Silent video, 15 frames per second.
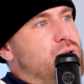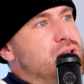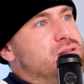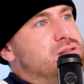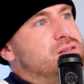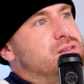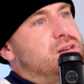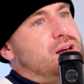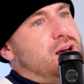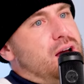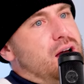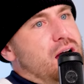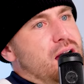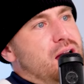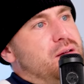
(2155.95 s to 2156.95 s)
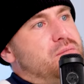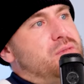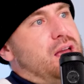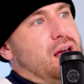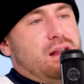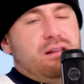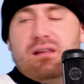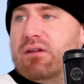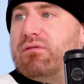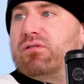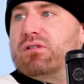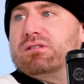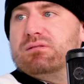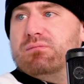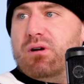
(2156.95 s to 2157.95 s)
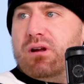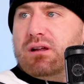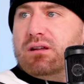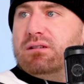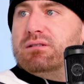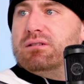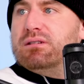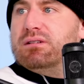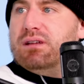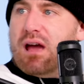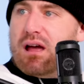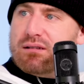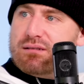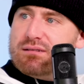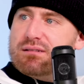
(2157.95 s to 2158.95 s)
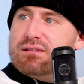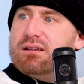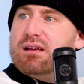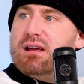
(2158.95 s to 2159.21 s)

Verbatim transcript: wins, I am getting definitely some money. Yes.